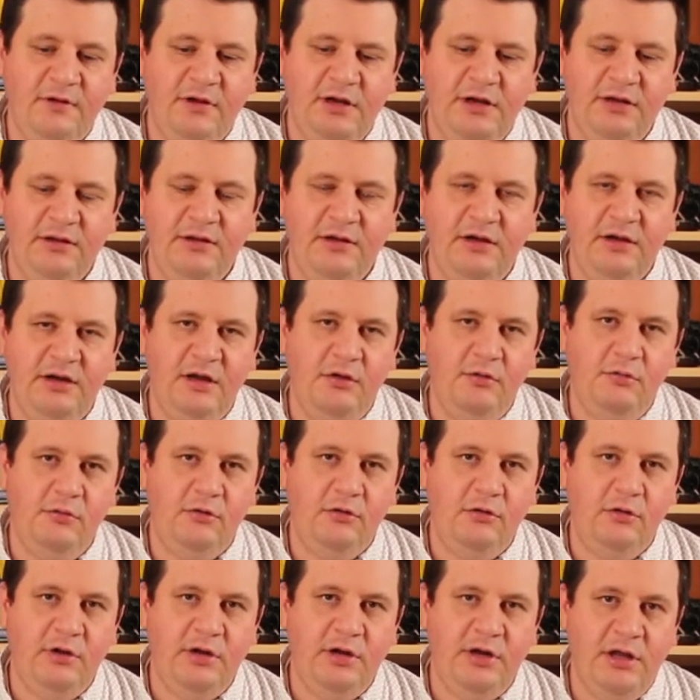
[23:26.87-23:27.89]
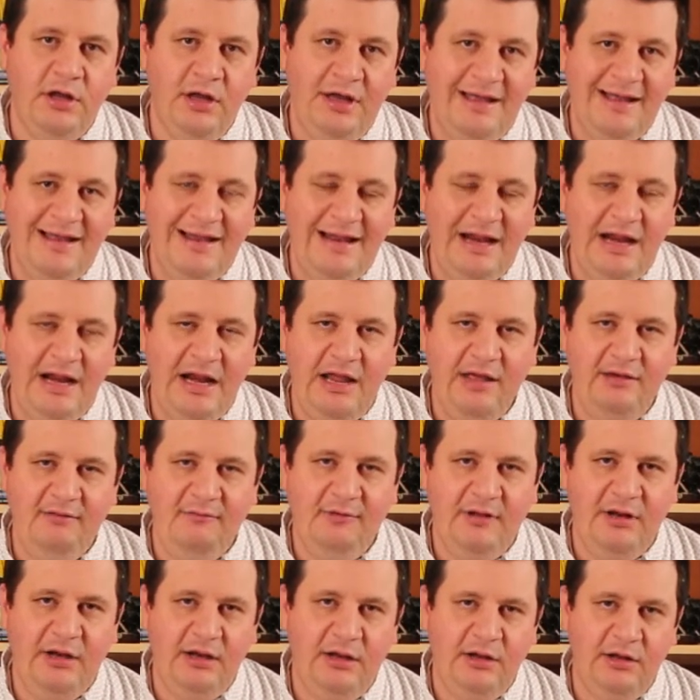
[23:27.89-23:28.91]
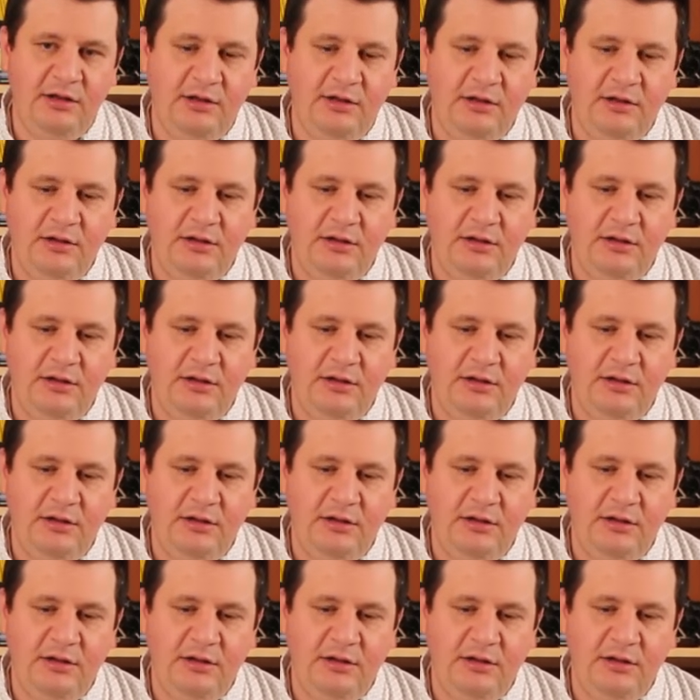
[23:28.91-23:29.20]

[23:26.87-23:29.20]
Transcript: at the neuron level.